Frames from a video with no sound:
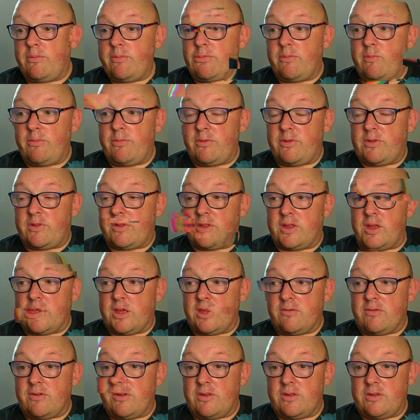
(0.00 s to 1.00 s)

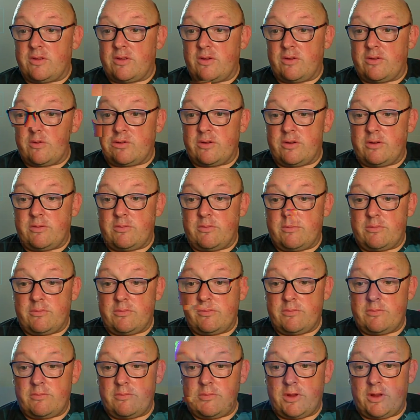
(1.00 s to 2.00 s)
series on,
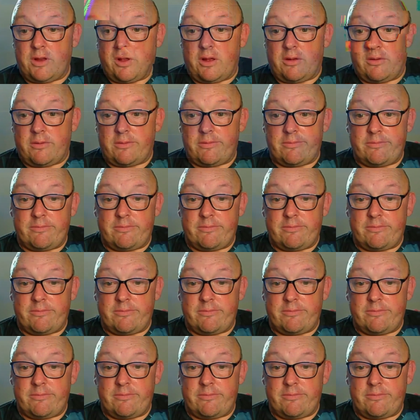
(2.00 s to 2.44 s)
you know,